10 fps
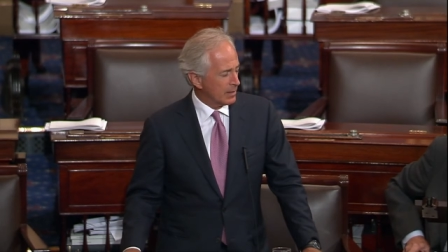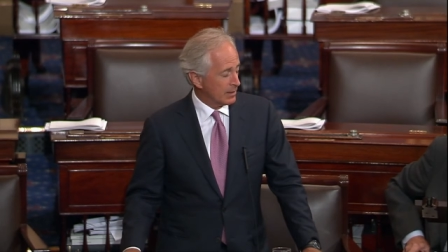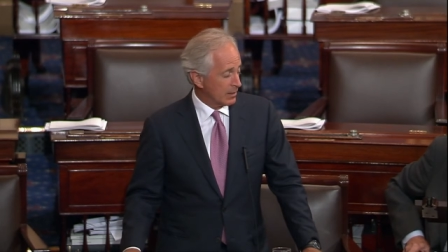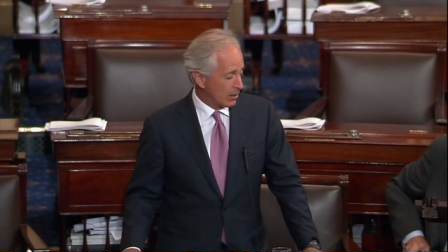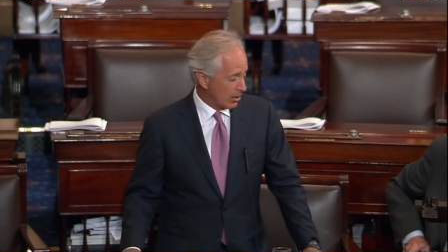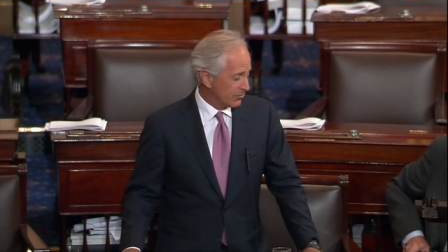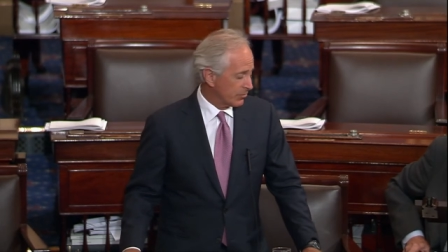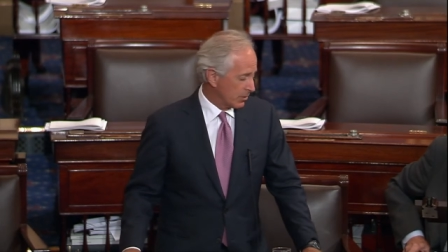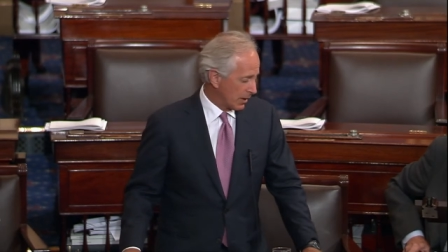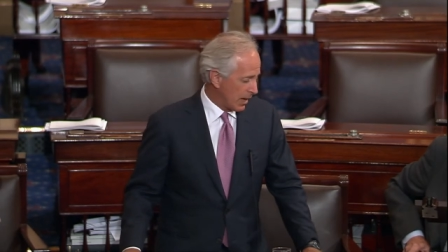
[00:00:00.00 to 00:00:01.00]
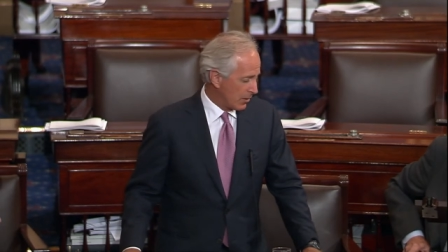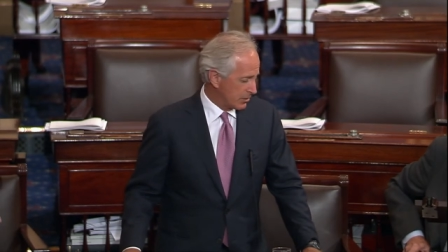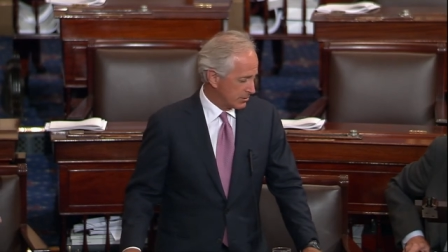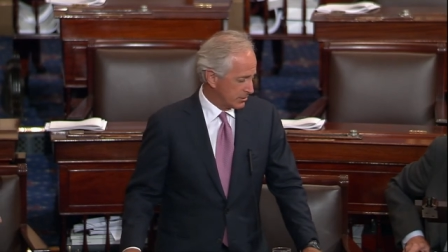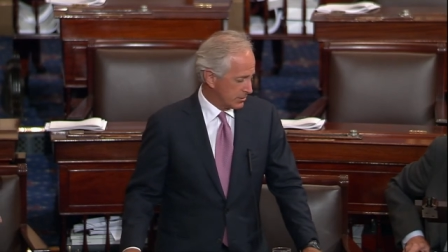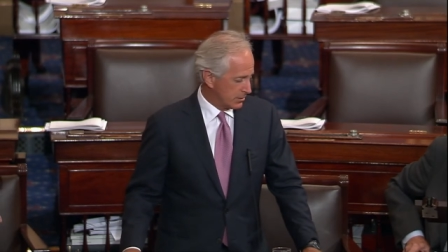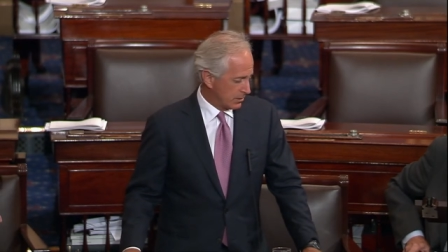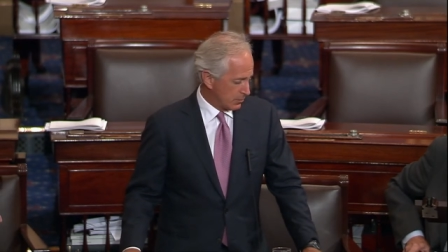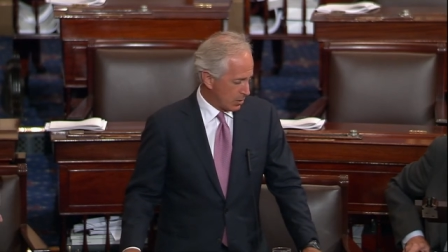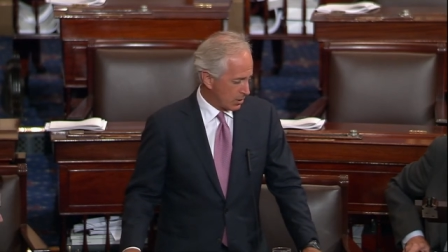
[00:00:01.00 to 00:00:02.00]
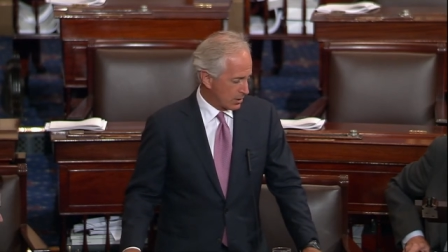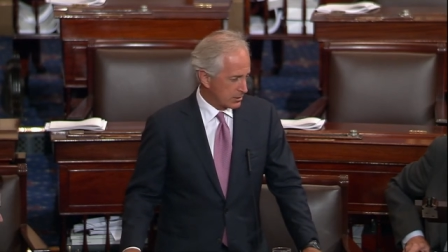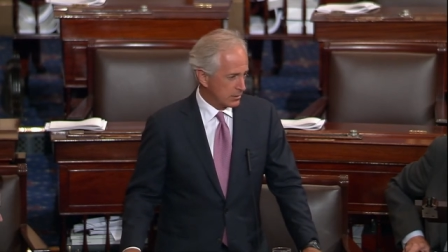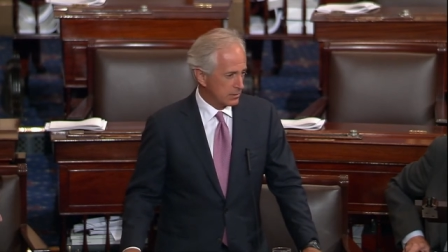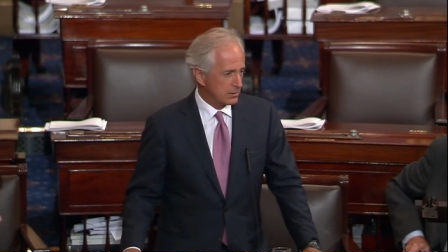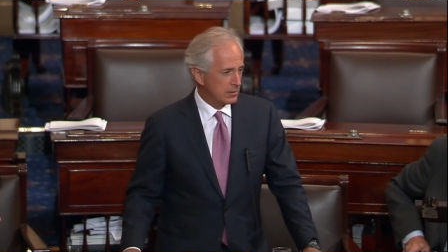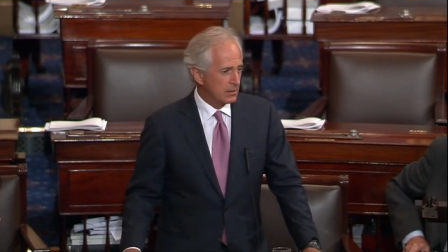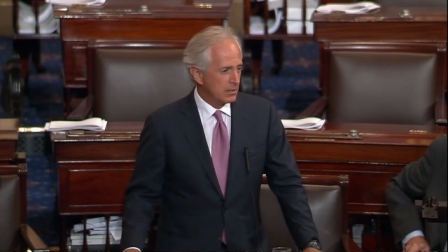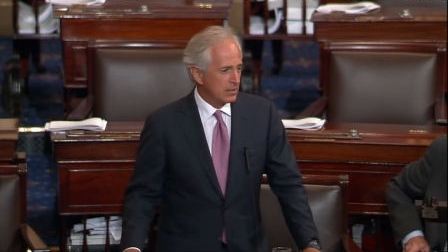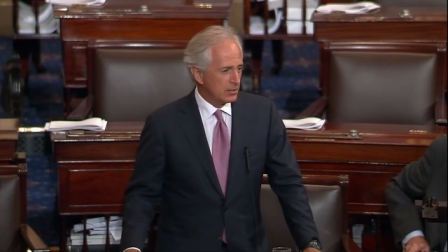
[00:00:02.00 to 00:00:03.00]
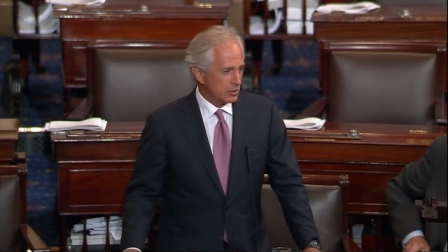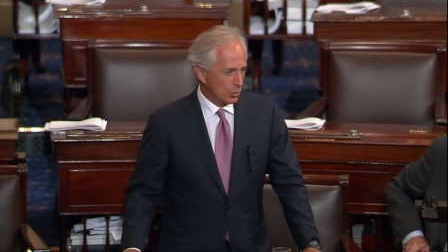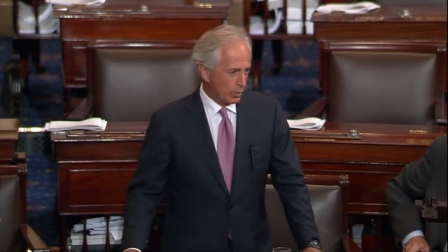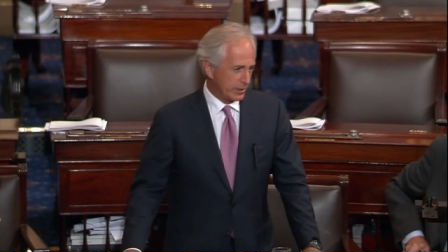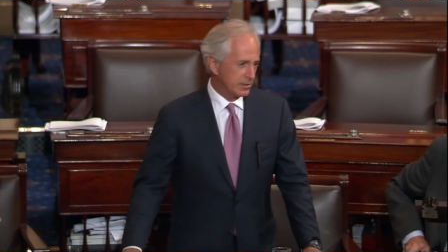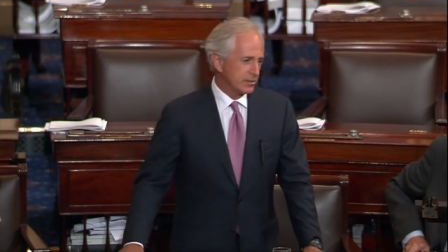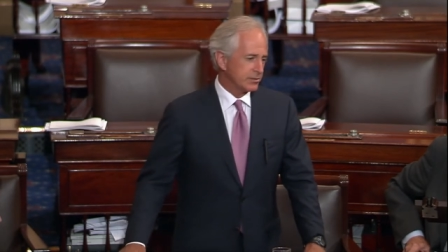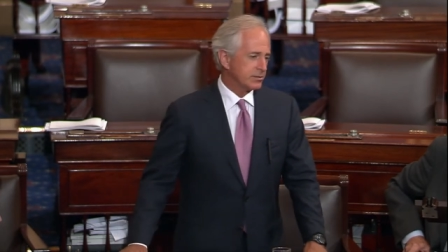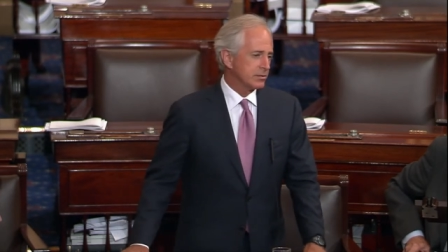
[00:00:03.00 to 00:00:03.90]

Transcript: They also allow us, Lamar, to witness